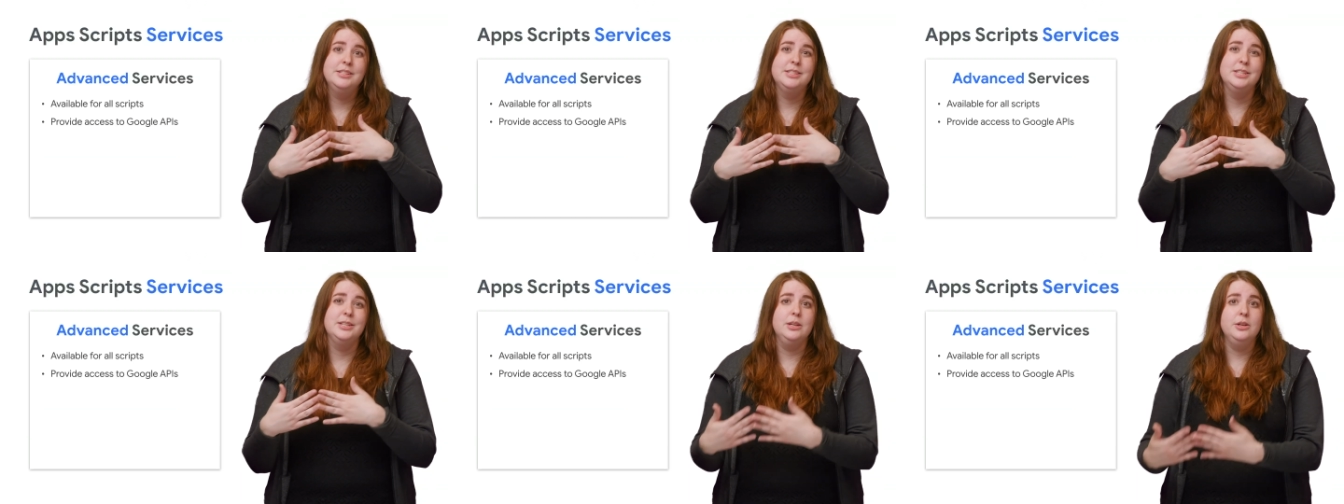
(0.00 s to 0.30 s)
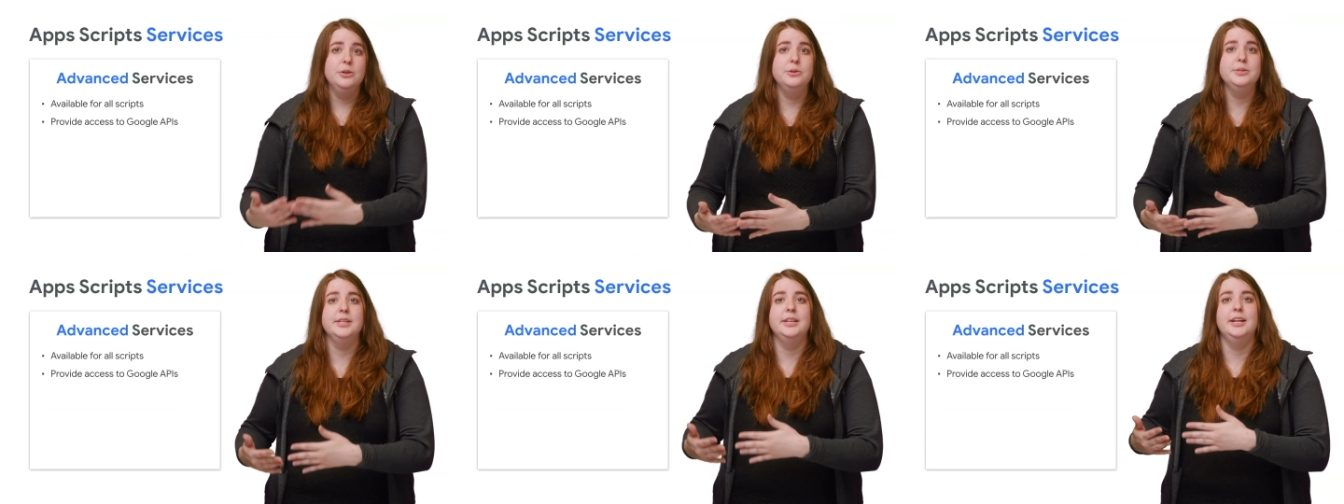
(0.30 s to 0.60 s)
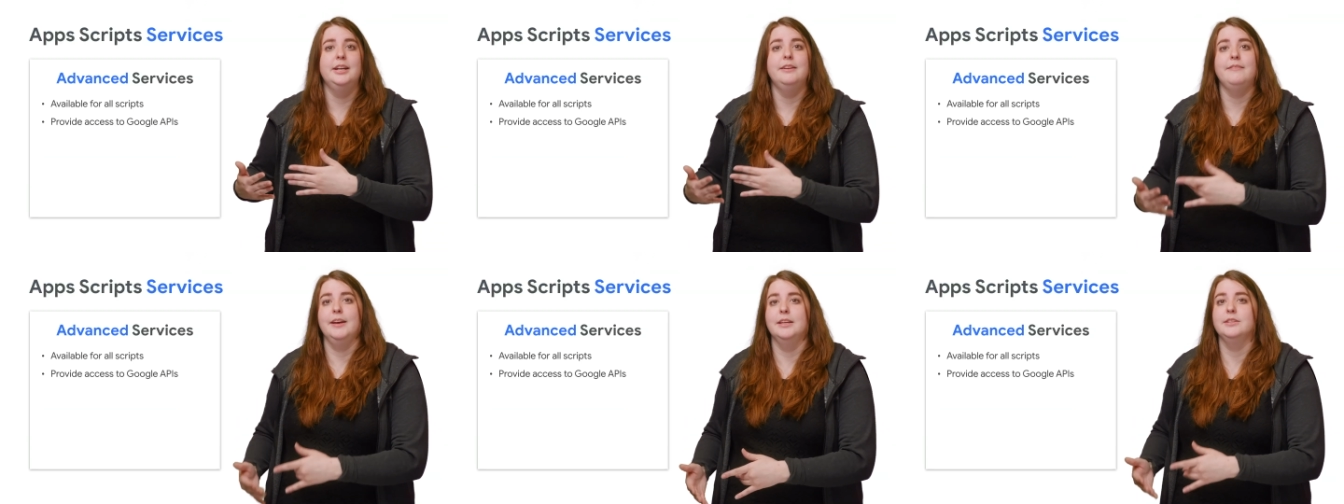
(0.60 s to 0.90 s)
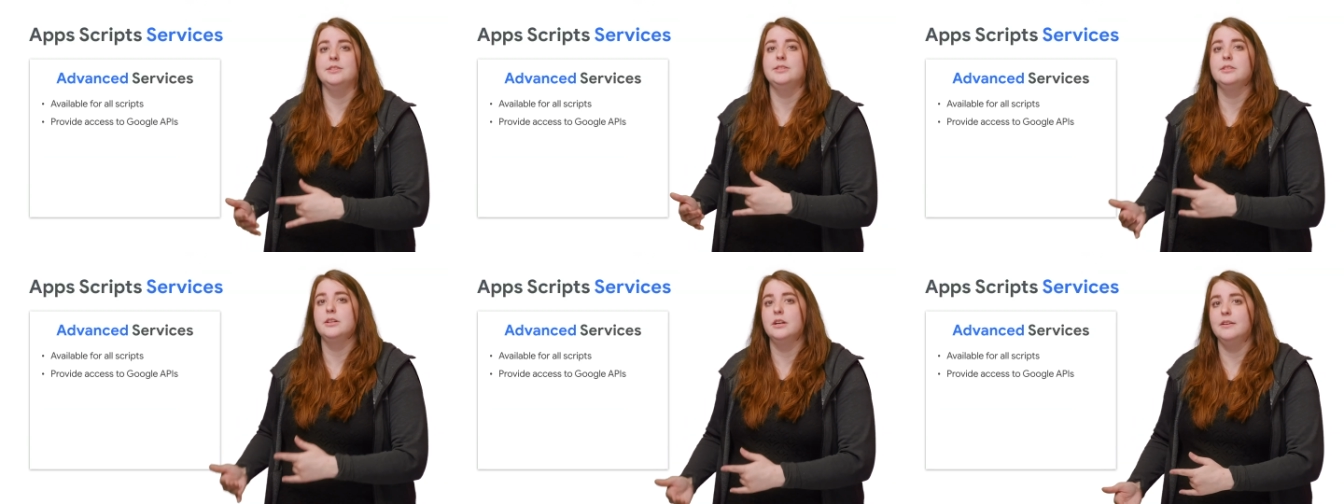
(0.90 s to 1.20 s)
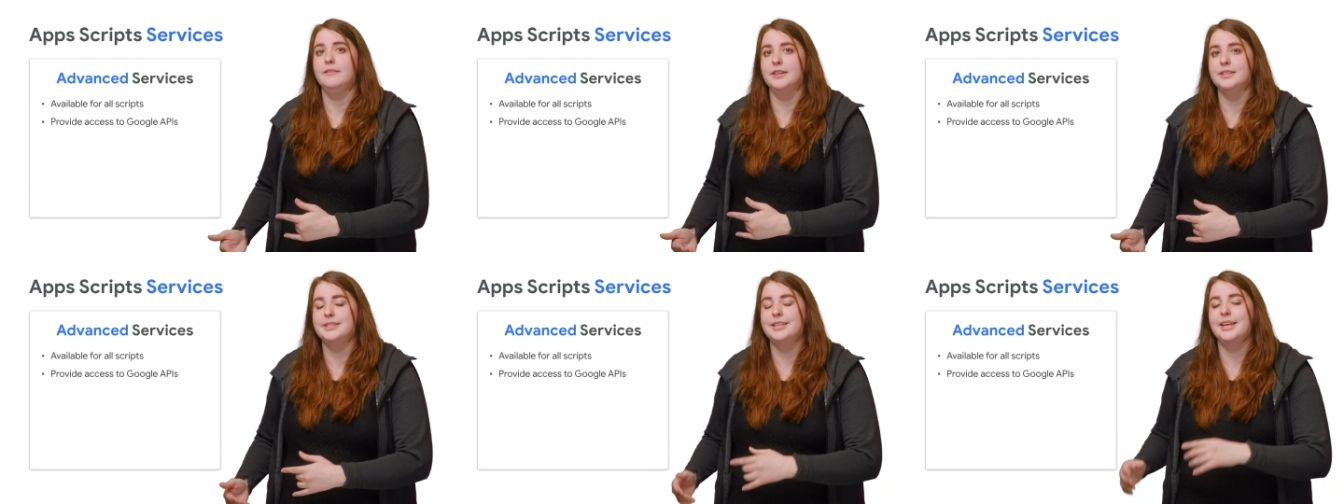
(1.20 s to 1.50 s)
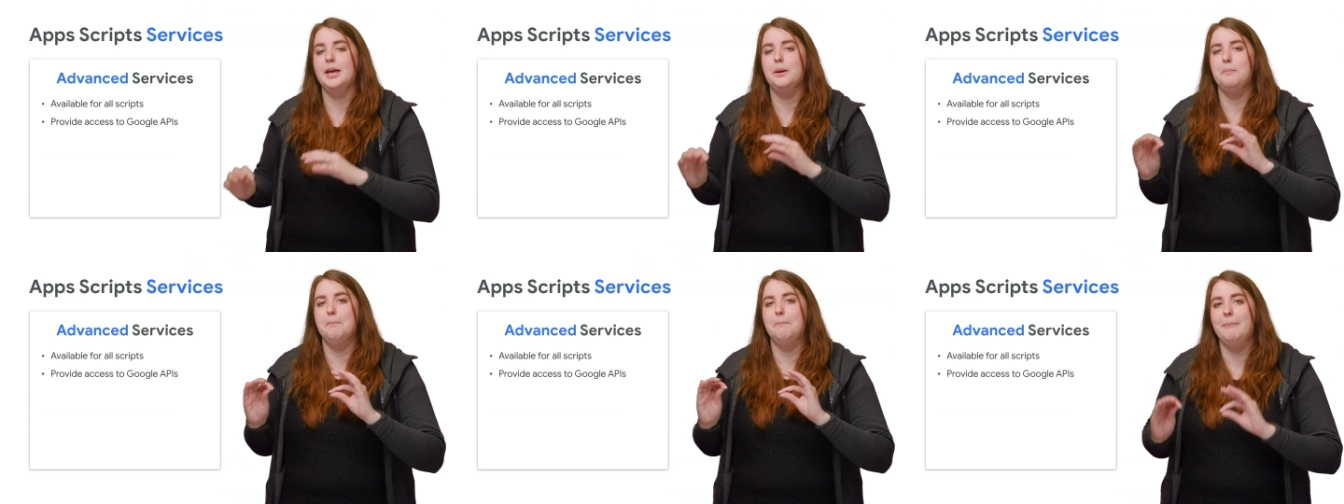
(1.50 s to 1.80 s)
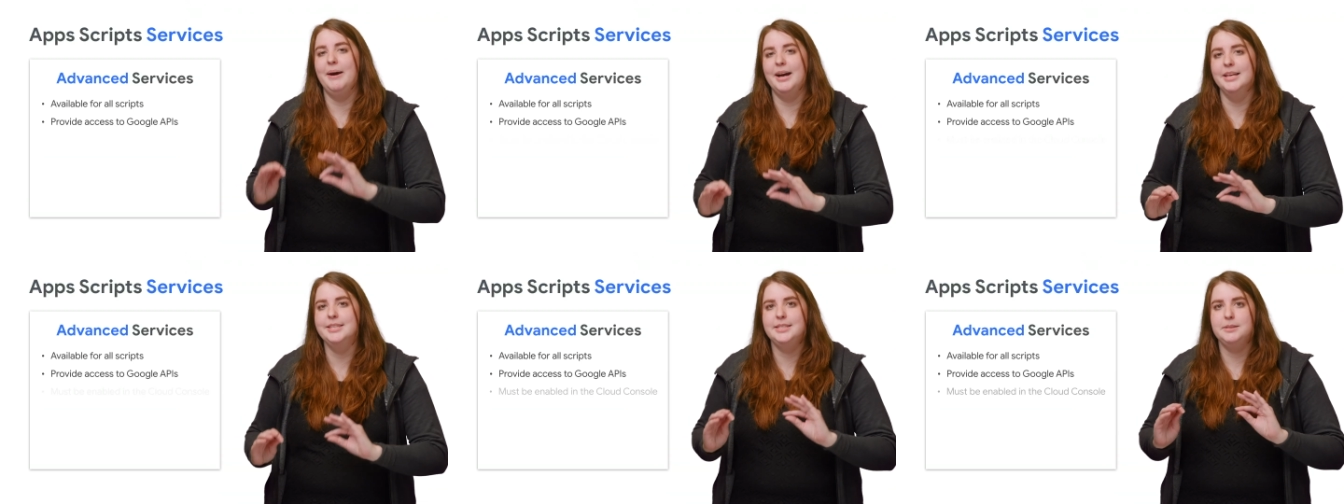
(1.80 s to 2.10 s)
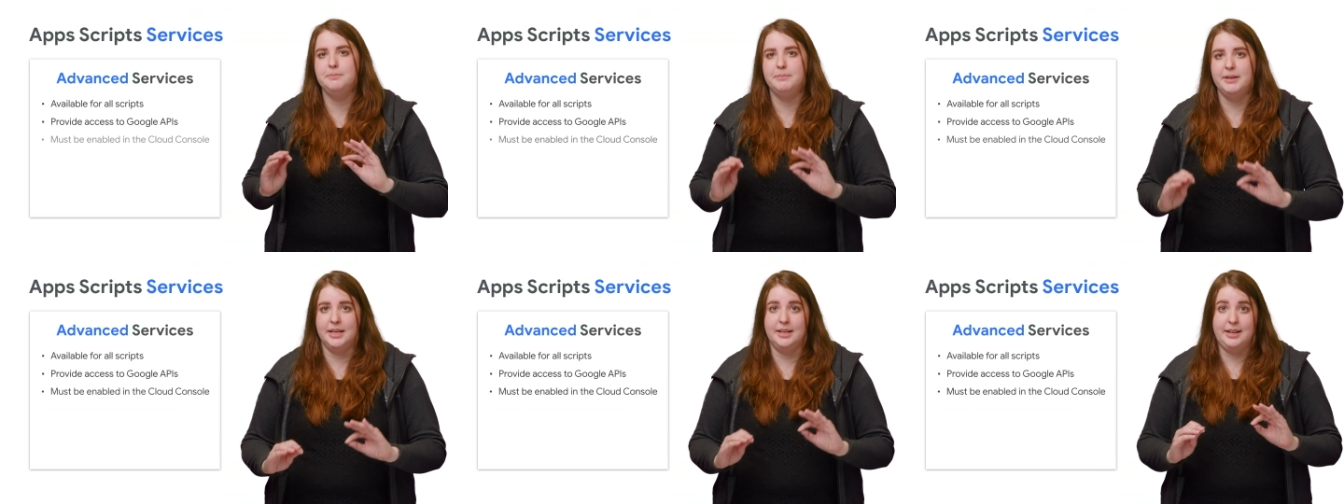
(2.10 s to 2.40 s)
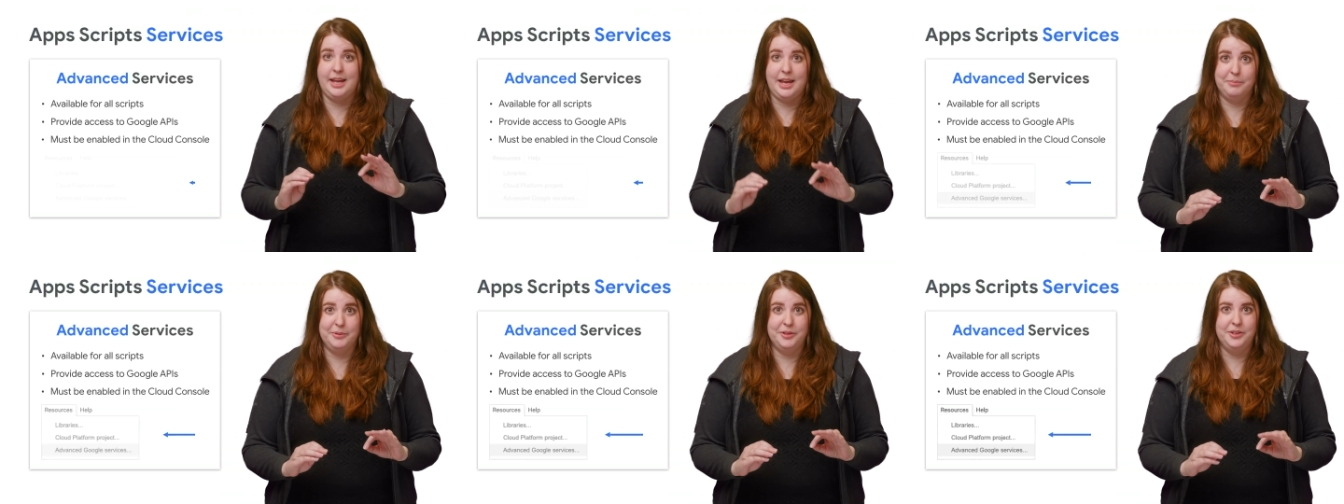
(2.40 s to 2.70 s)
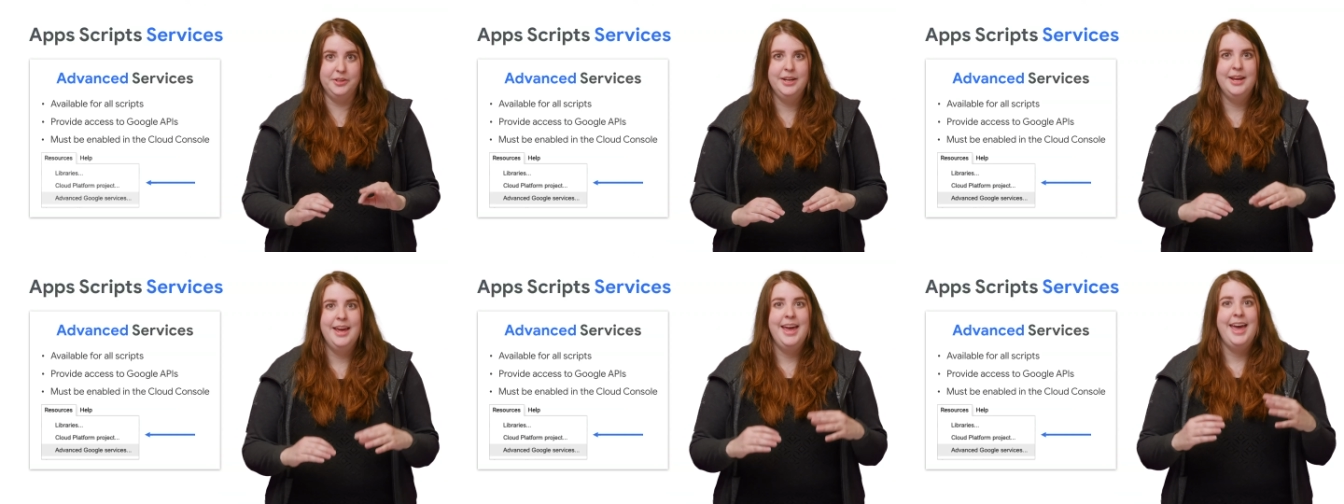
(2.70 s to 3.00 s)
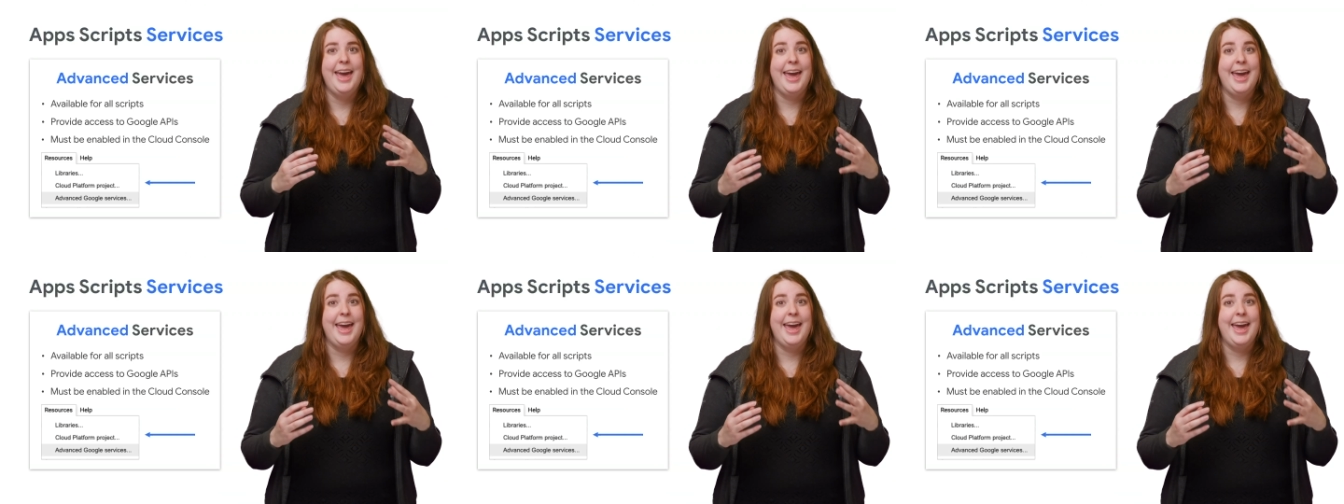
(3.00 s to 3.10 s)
To use an advanced service, it must be enabled